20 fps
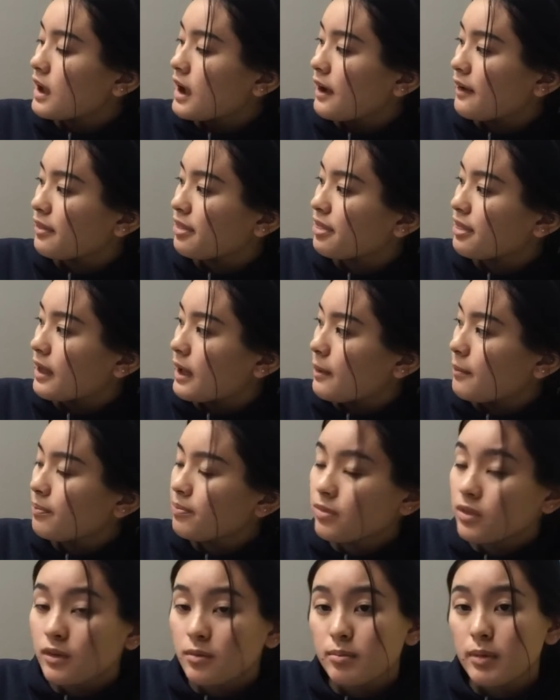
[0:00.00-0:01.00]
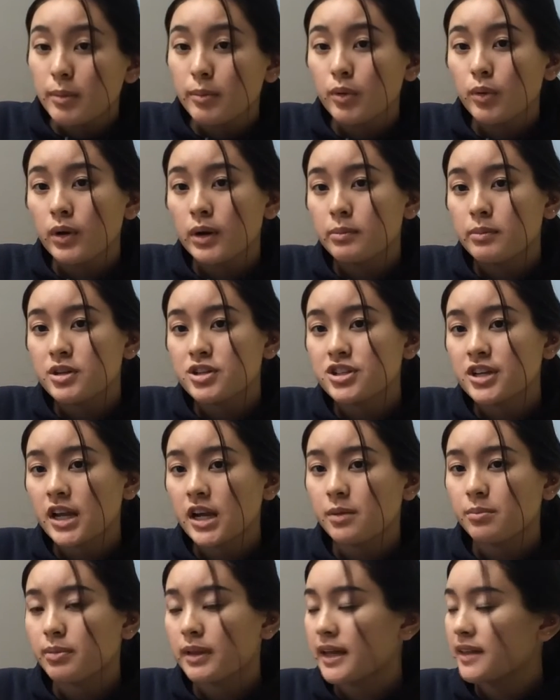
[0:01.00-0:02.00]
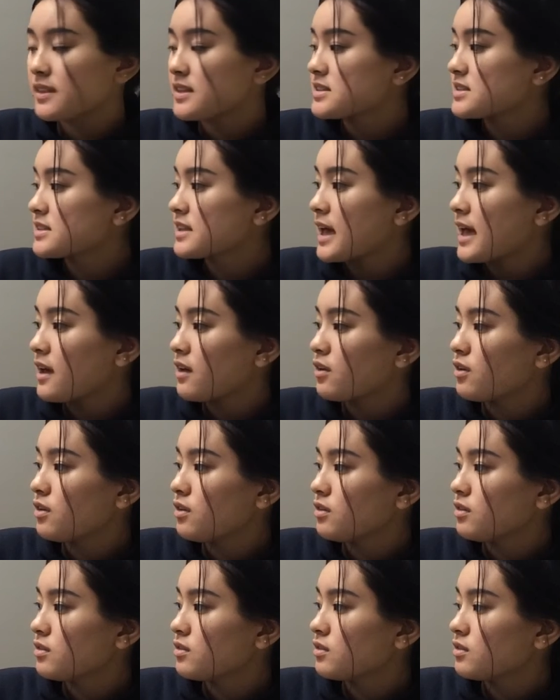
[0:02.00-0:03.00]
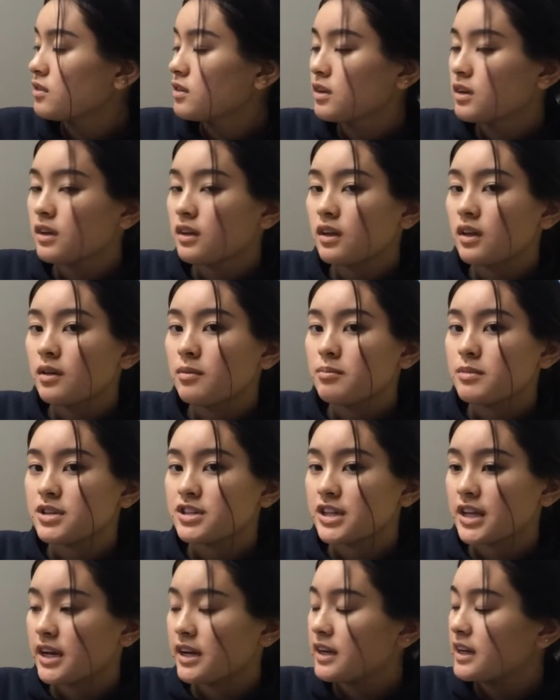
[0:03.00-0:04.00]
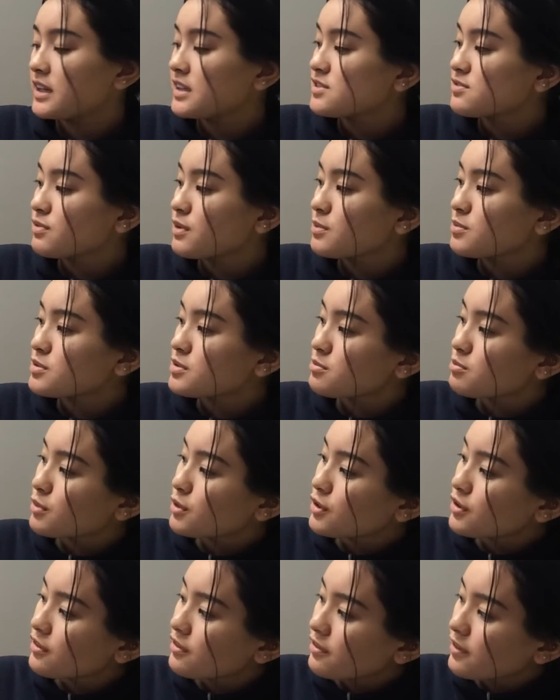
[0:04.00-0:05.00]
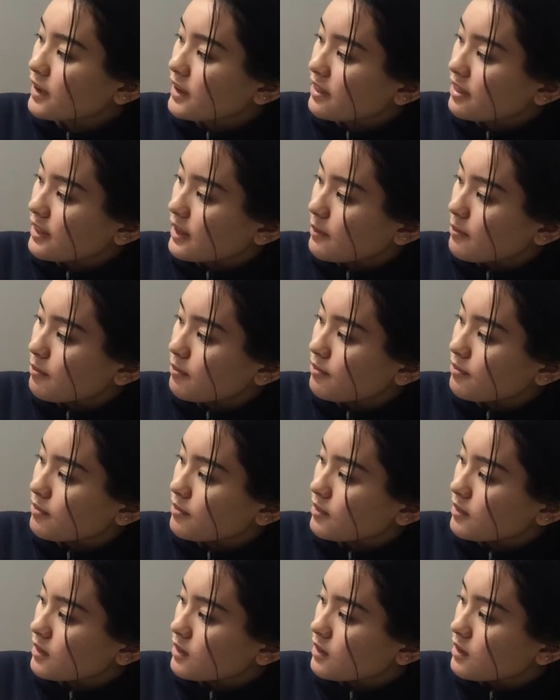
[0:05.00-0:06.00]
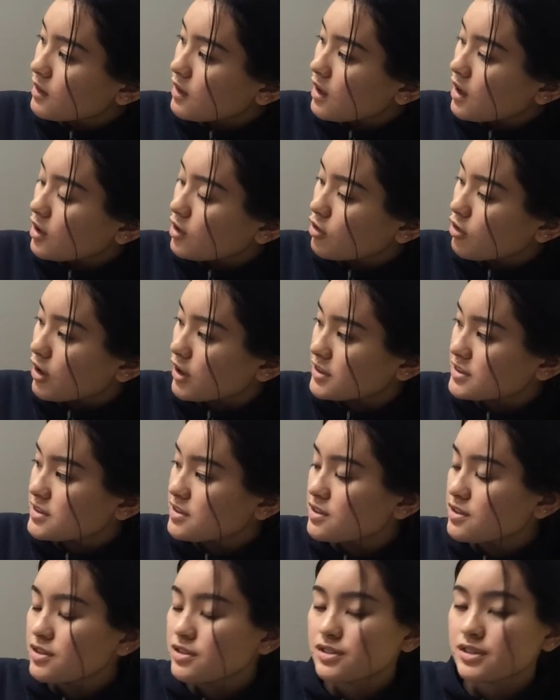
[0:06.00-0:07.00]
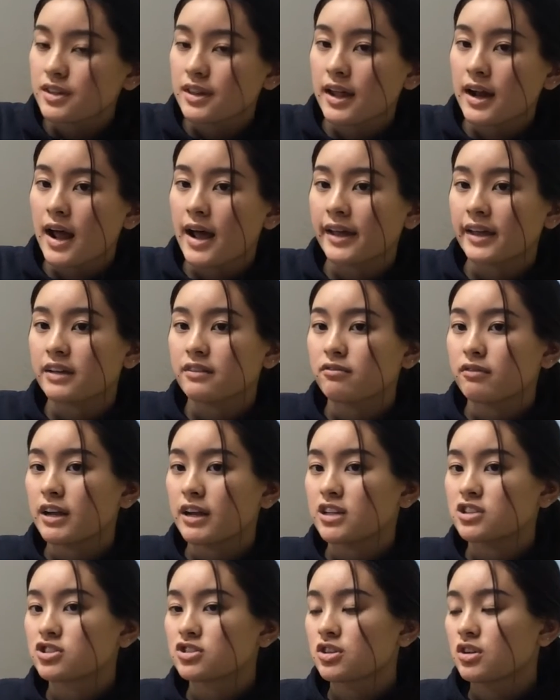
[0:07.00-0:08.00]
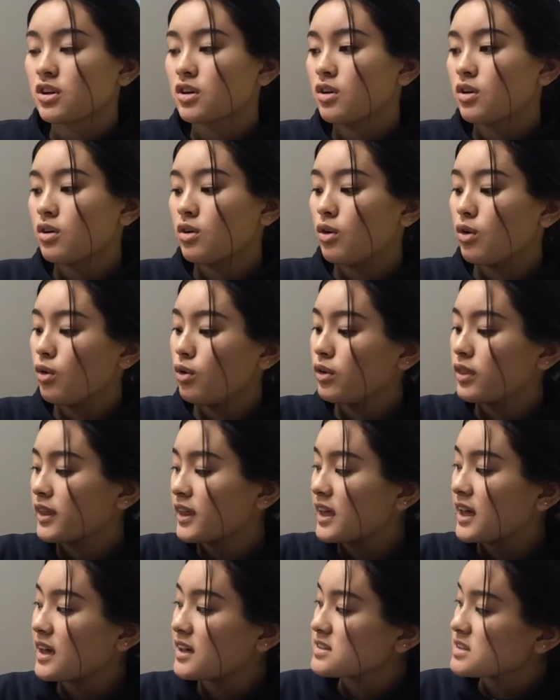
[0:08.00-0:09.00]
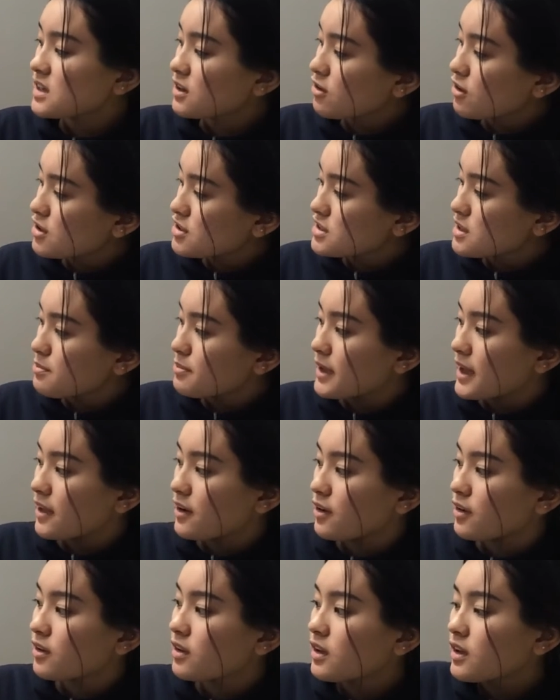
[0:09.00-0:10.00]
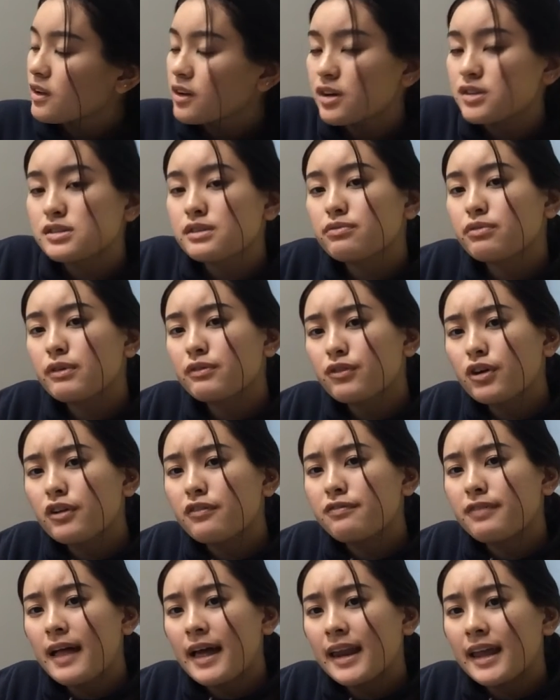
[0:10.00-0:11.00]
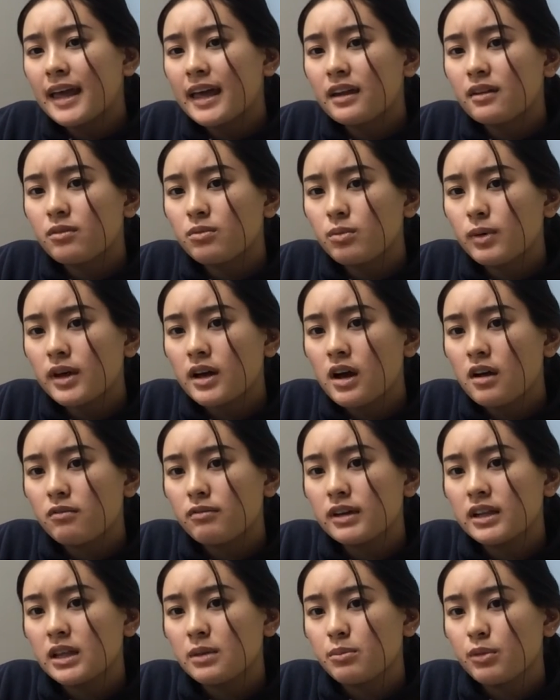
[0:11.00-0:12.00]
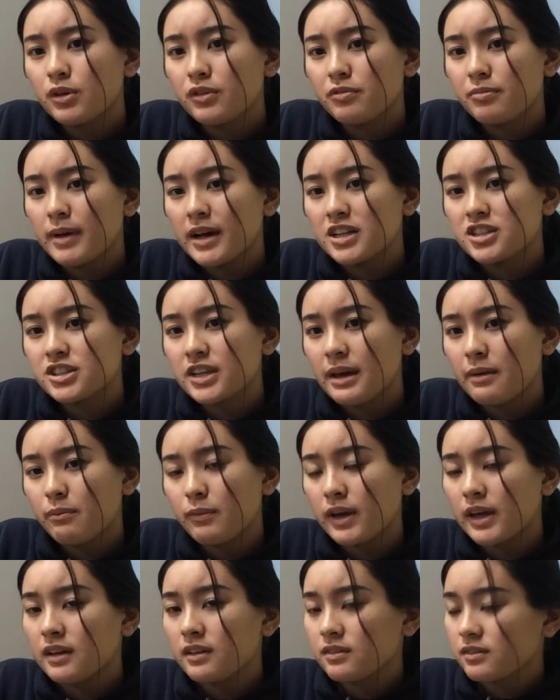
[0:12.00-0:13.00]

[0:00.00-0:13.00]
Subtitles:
our thumb. Remember when Miss Shannon played the scale? Miss Shannon needs room to move her thumb across so that I can reach all the keys across the piano. Because if we've got a flat hand, we can't really move much, can we?